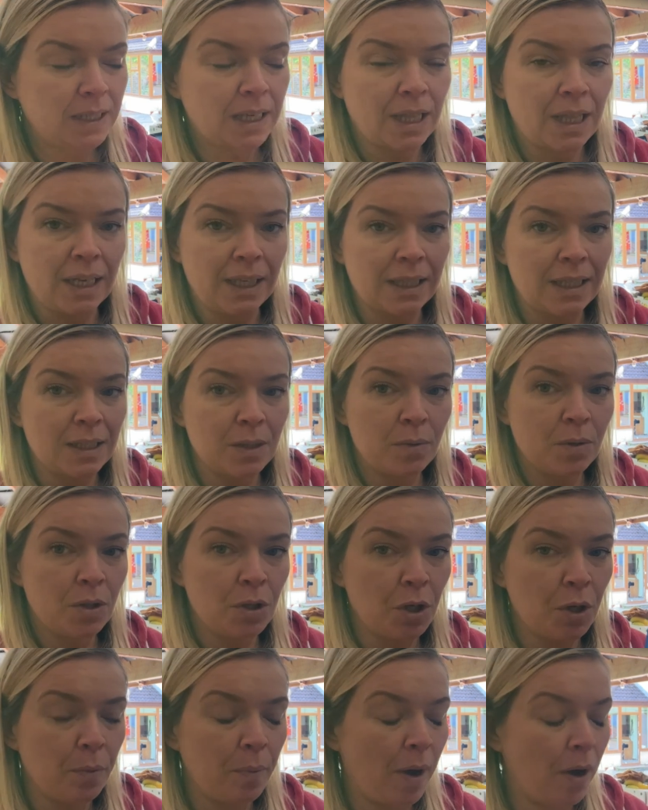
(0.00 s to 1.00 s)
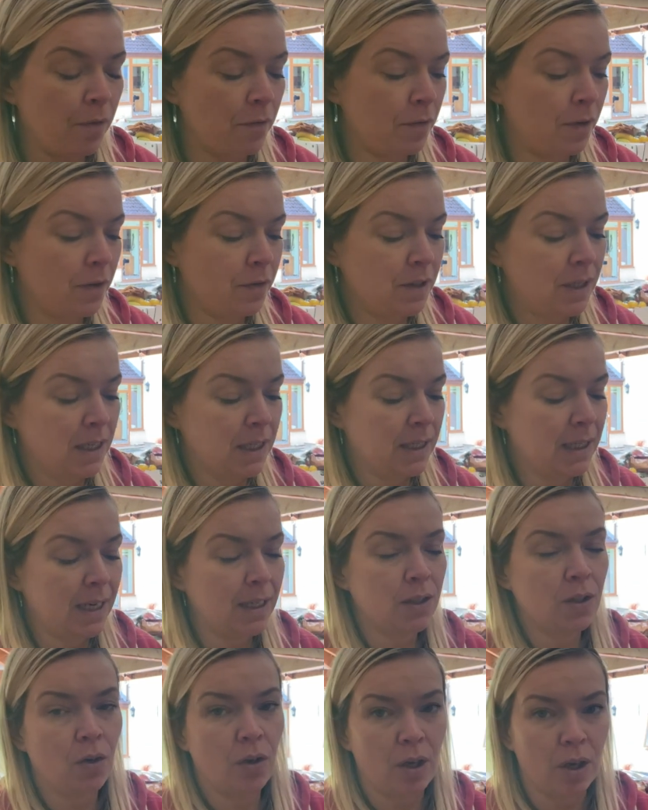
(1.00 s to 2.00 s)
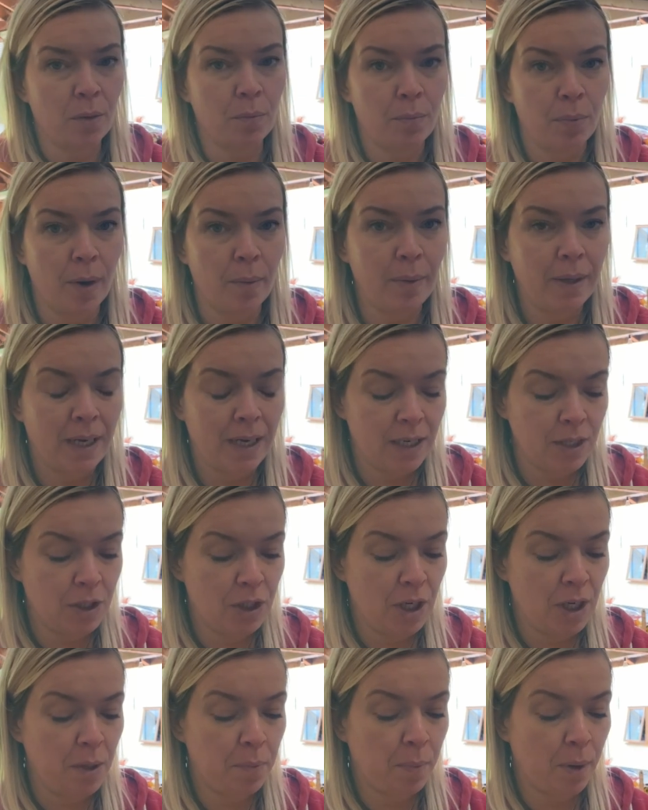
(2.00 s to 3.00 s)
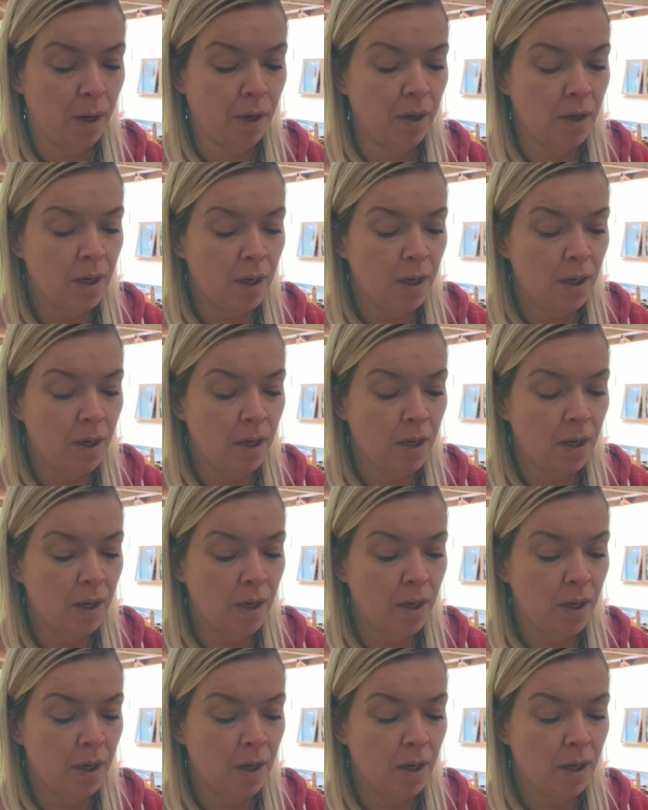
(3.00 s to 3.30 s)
I think this was £2.50 in Tesco. You can probably get it cheaper